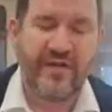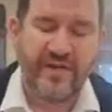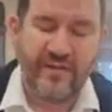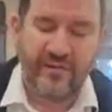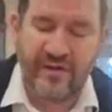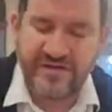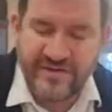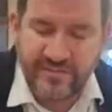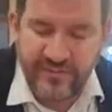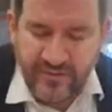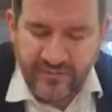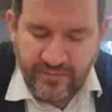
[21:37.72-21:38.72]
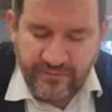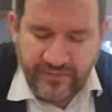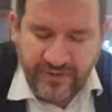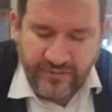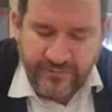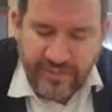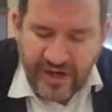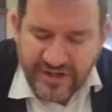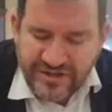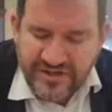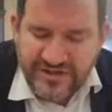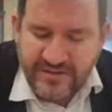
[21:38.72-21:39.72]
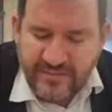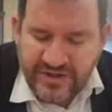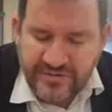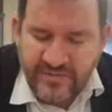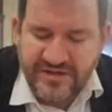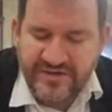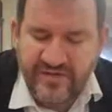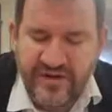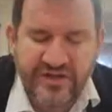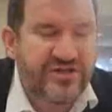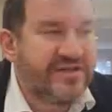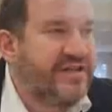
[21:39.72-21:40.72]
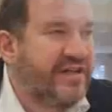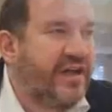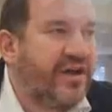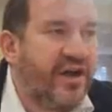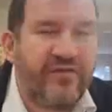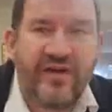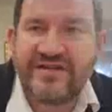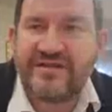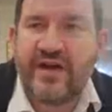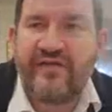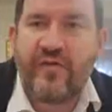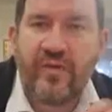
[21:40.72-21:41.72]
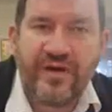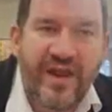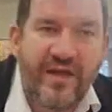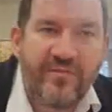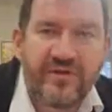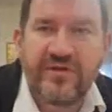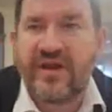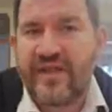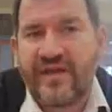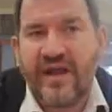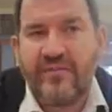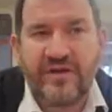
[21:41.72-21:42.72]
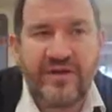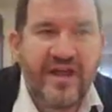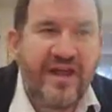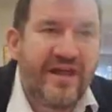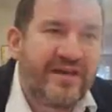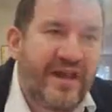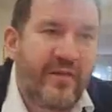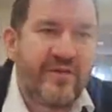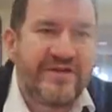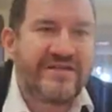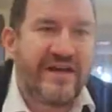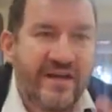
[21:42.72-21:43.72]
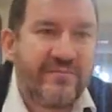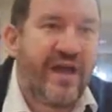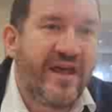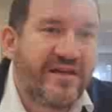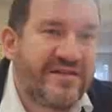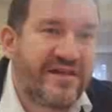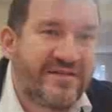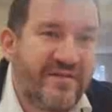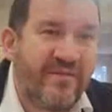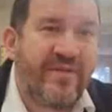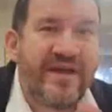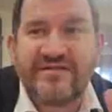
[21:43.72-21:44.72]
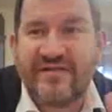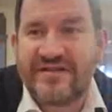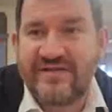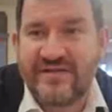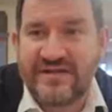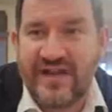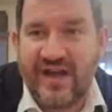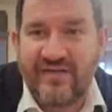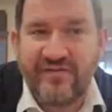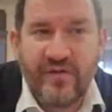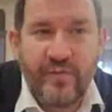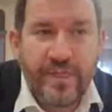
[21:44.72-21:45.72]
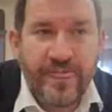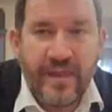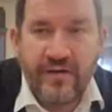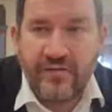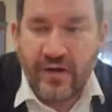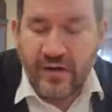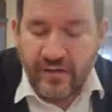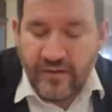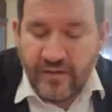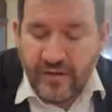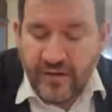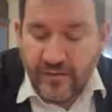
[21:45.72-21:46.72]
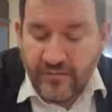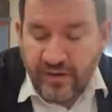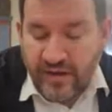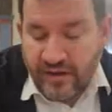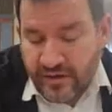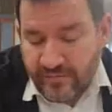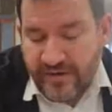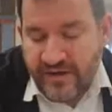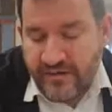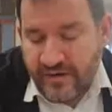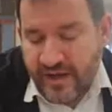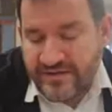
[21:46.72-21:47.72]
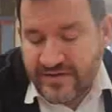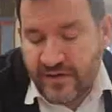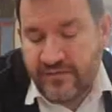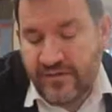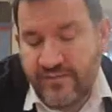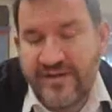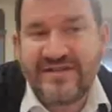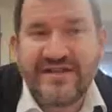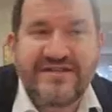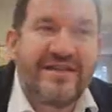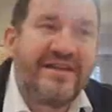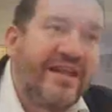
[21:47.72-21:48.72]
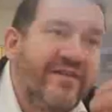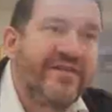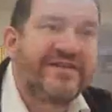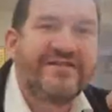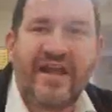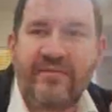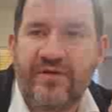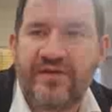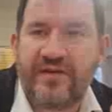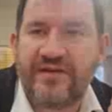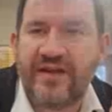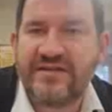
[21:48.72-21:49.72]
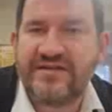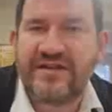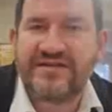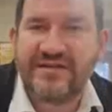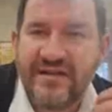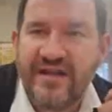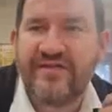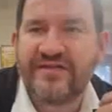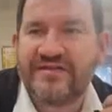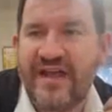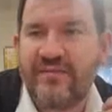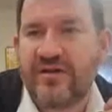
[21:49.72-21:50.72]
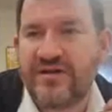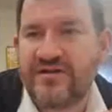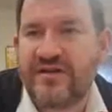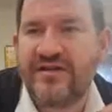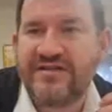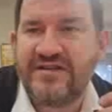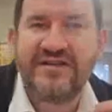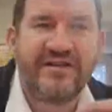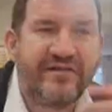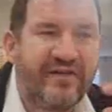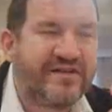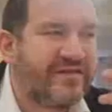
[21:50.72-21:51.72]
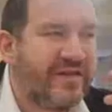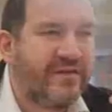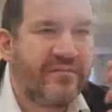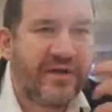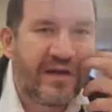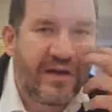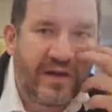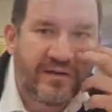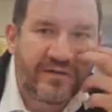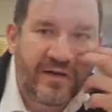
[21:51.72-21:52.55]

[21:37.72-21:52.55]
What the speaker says: Because the pashtus, the mashmais of lushness, he has to go from one neighbor to another neighborhood. Now he's stuck in base. He has to be in base the rest of his life, right? But it could be he learns that it means he has to leave his neighbor. The din is he has to leave his neighborhood as long as he's in the rest of the Miklat.